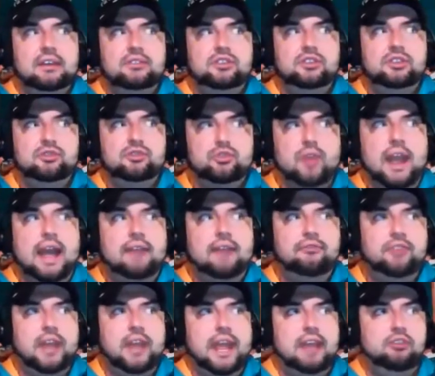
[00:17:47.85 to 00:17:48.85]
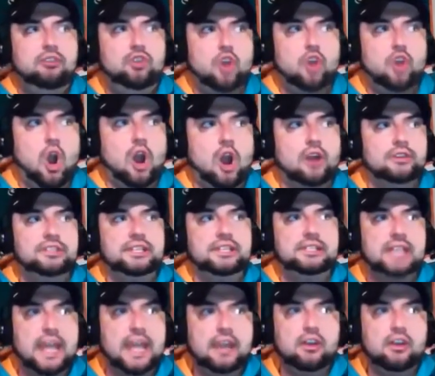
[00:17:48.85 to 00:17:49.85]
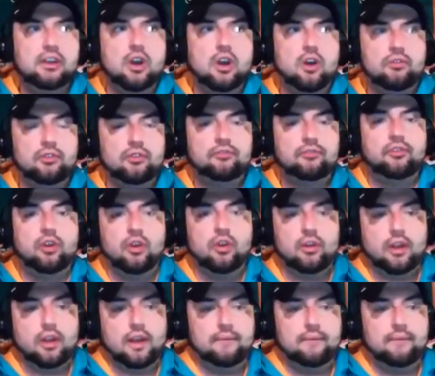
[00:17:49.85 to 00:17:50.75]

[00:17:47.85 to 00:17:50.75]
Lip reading: to draft a guard to take over for